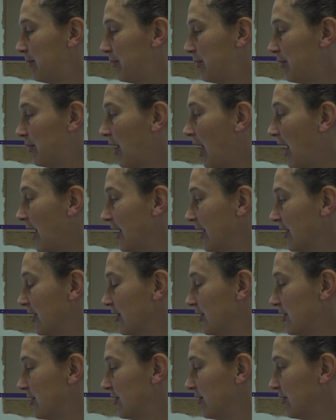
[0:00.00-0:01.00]

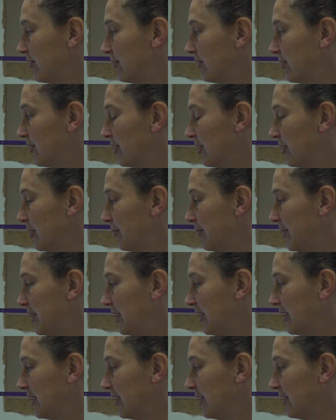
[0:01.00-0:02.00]
prior to
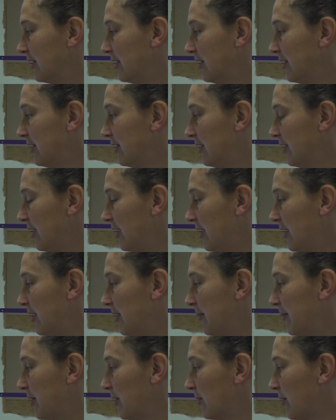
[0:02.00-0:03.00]
European
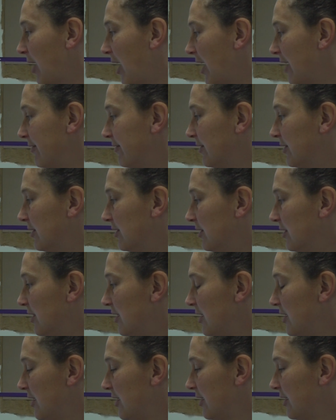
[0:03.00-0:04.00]
arrival,
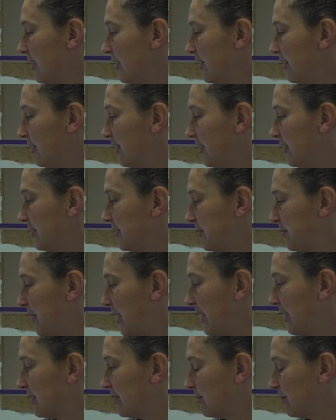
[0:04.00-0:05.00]
the
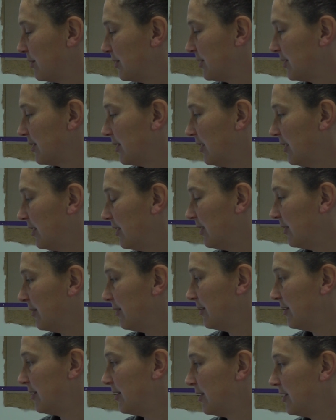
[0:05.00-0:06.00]
space was
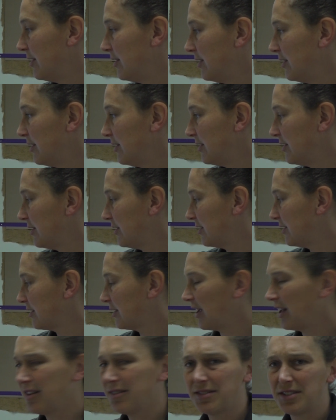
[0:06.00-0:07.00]

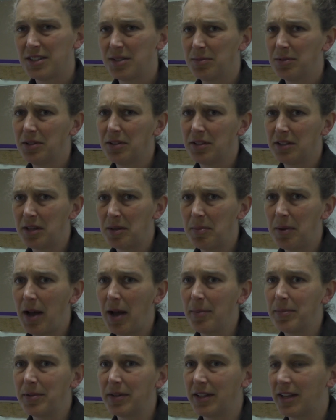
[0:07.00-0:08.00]
kind of similarly
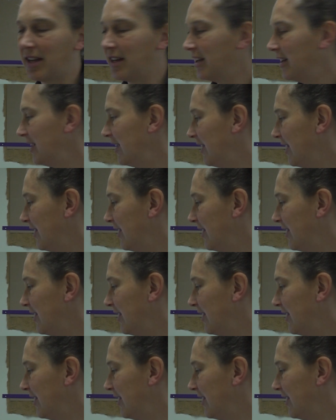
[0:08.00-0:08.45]
populated